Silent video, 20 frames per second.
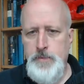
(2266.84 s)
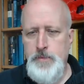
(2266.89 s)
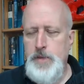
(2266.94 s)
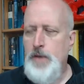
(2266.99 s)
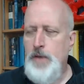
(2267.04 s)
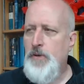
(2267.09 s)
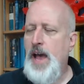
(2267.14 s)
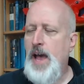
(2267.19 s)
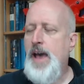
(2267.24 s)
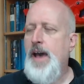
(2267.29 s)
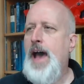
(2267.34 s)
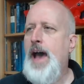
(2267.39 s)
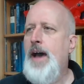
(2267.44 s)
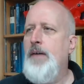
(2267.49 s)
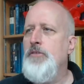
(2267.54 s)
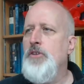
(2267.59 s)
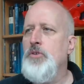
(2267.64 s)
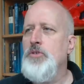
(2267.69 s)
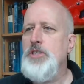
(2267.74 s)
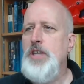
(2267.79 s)
If I
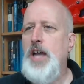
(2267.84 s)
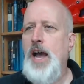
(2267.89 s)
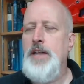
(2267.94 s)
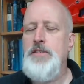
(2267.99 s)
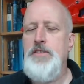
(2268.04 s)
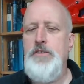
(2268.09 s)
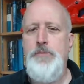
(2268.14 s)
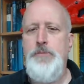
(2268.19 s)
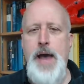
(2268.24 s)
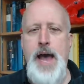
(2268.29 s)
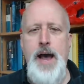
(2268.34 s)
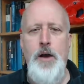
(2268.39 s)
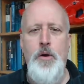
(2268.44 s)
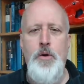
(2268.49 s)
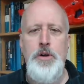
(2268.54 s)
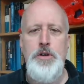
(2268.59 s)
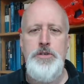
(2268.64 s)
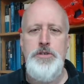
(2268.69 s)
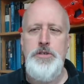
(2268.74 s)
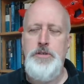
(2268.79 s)
have those kinds of
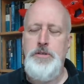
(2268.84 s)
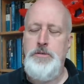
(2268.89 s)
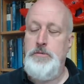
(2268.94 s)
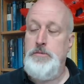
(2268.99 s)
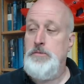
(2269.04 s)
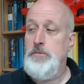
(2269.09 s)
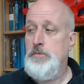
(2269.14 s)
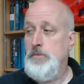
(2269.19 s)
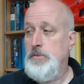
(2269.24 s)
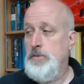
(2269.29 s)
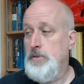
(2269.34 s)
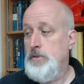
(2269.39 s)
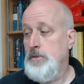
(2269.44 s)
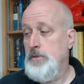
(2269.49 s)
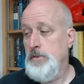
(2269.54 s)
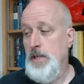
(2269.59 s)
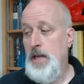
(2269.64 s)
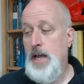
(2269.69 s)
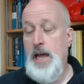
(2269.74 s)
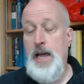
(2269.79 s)
powers,
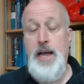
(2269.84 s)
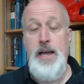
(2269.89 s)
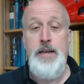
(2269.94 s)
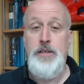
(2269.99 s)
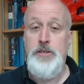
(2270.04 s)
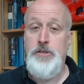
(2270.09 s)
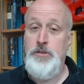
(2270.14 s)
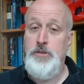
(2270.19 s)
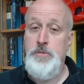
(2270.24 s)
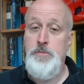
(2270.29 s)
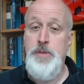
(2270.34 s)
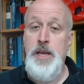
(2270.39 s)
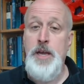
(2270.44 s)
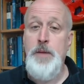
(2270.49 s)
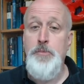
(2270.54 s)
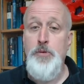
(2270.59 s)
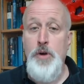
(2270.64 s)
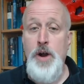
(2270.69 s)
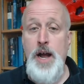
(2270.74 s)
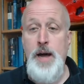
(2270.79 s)
I could be a
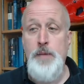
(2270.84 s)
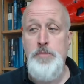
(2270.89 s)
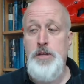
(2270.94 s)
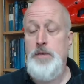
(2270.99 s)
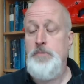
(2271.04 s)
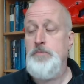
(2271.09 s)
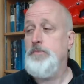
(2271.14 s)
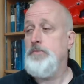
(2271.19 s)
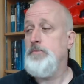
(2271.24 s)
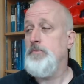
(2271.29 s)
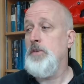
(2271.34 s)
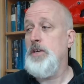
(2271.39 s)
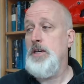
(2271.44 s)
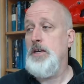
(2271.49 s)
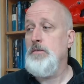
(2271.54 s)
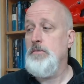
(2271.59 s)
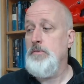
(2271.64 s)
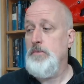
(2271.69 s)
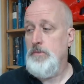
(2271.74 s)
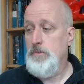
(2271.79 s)
problem.
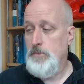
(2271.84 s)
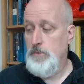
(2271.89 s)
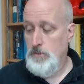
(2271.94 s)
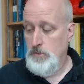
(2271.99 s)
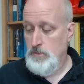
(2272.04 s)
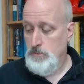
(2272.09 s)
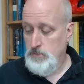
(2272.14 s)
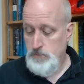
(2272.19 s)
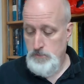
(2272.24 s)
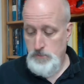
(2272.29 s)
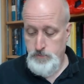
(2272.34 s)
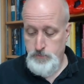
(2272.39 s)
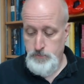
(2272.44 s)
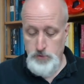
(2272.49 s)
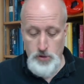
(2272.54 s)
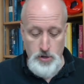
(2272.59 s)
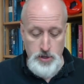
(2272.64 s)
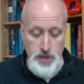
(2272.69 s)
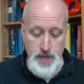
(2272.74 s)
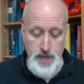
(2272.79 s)
Well,
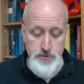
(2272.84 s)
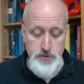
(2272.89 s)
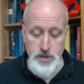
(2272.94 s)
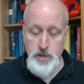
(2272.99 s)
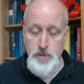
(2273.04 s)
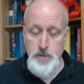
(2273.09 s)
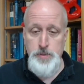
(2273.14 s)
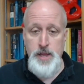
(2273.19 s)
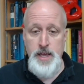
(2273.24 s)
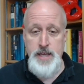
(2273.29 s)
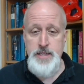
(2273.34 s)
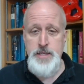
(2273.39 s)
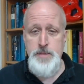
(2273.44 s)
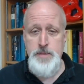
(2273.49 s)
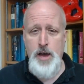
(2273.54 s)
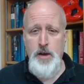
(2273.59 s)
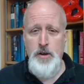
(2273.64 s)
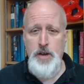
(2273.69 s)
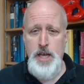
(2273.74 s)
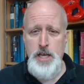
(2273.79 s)
look at the complaints
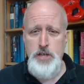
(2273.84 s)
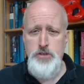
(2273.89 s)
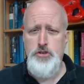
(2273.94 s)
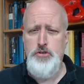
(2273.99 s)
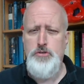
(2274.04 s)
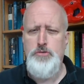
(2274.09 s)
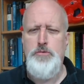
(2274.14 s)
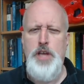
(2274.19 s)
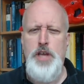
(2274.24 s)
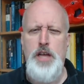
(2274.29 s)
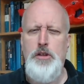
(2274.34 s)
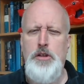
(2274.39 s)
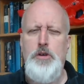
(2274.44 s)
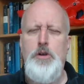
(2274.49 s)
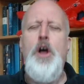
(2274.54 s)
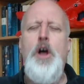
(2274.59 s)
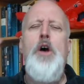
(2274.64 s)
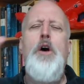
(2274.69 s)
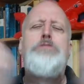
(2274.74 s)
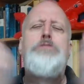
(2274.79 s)
about Hitler.